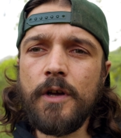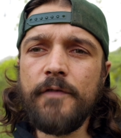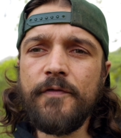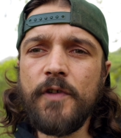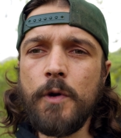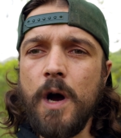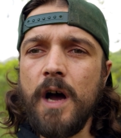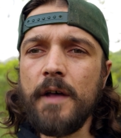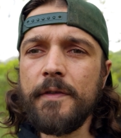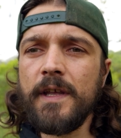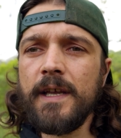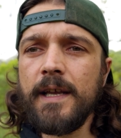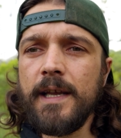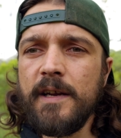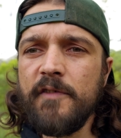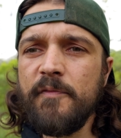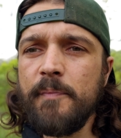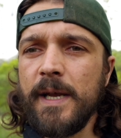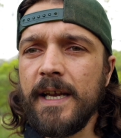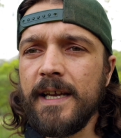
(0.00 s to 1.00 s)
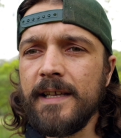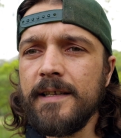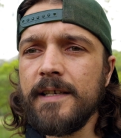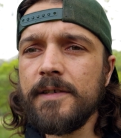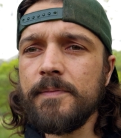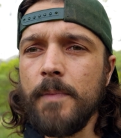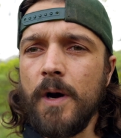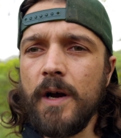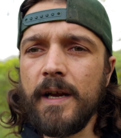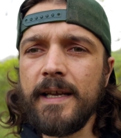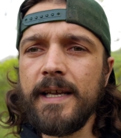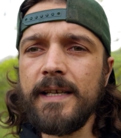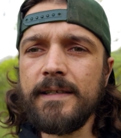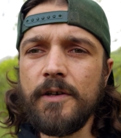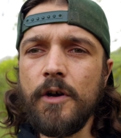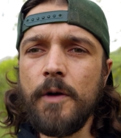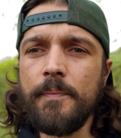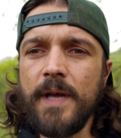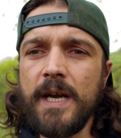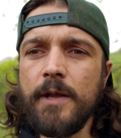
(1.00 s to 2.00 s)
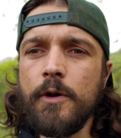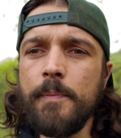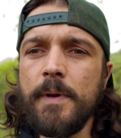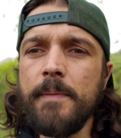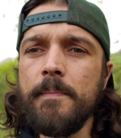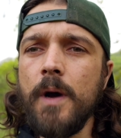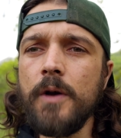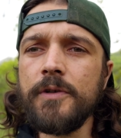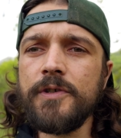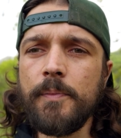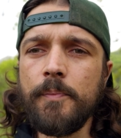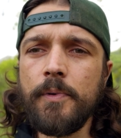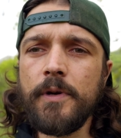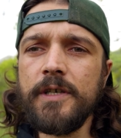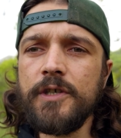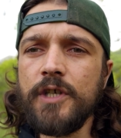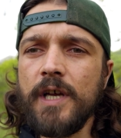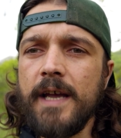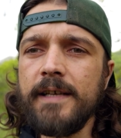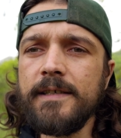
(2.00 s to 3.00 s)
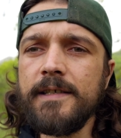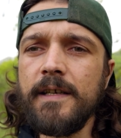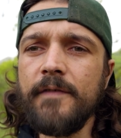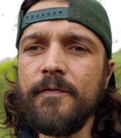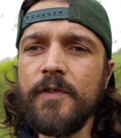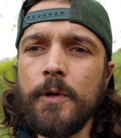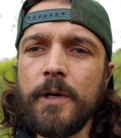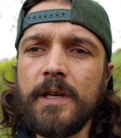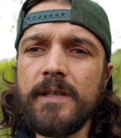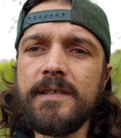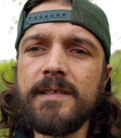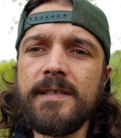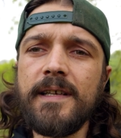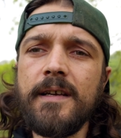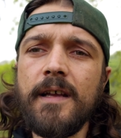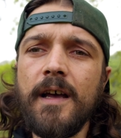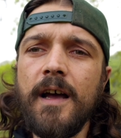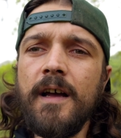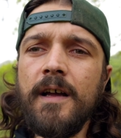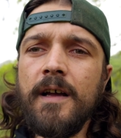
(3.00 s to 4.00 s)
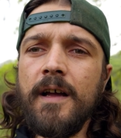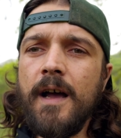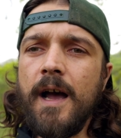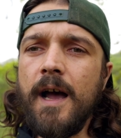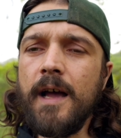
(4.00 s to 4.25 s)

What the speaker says: So if you are thinking of picking this mic kit up, then it would be most appreciated if you consider